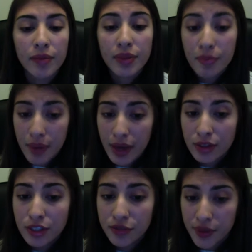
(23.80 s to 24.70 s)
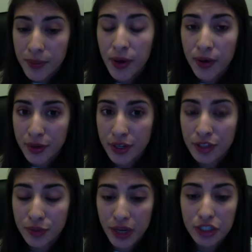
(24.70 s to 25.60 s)
the male to female
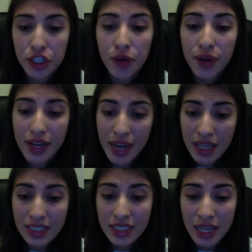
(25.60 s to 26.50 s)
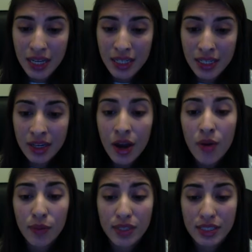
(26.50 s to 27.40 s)
earnings ratio in 1990
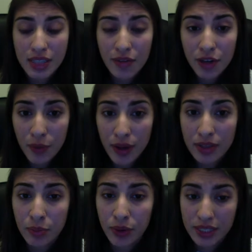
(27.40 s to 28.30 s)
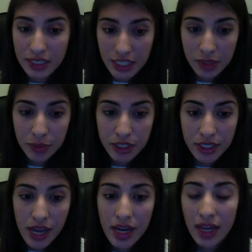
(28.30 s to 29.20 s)
was
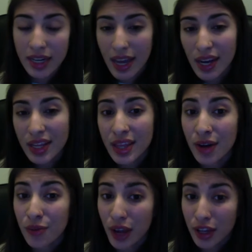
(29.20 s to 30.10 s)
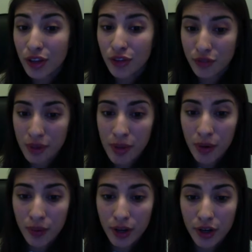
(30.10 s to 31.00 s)
71.6%, indicating that a regular female
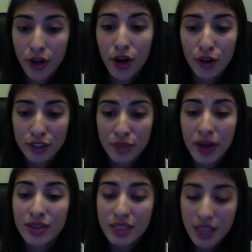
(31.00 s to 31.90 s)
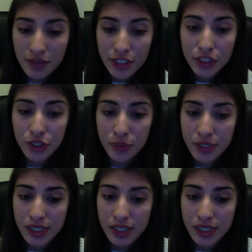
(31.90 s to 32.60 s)
worker earned about 72%